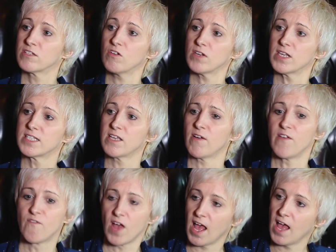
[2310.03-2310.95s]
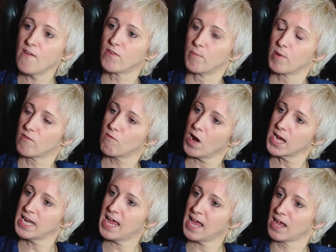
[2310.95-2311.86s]
It's not necessarily forever, but
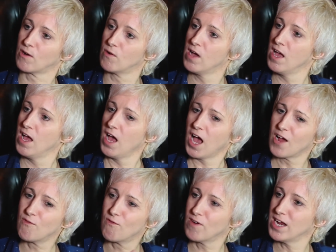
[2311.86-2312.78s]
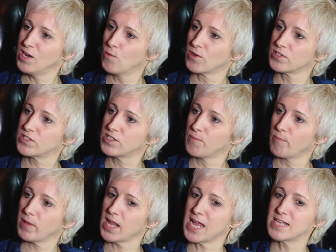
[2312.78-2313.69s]
right now, I really want to
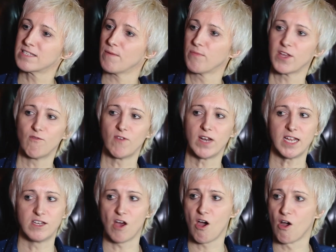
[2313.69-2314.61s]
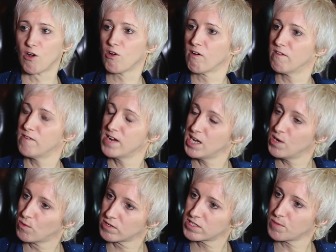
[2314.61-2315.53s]
play something really dark, or I really
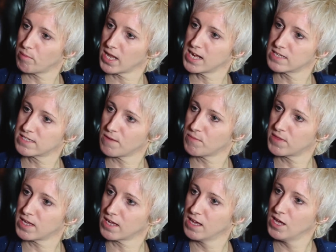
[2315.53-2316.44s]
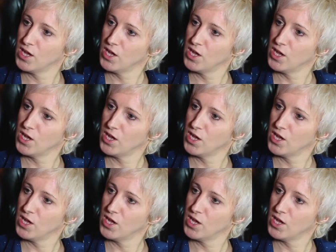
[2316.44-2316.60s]
want to play something,